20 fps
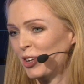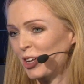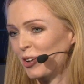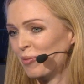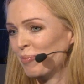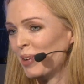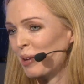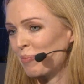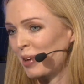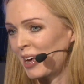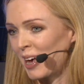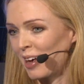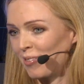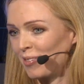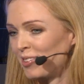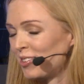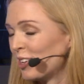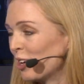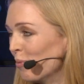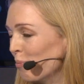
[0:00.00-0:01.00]
maybe
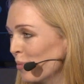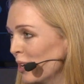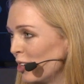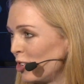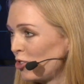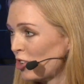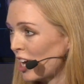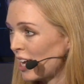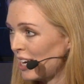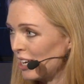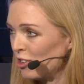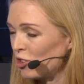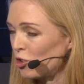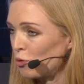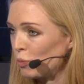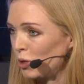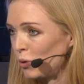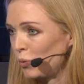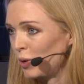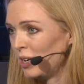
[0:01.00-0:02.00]
have some
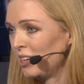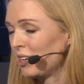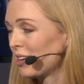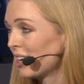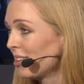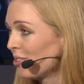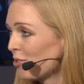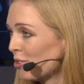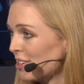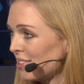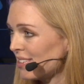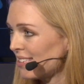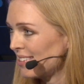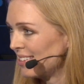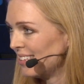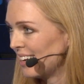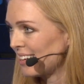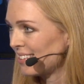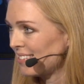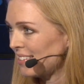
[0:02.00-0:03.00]
challenge between
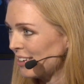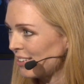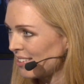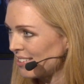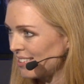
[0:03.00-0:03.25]
countries next year,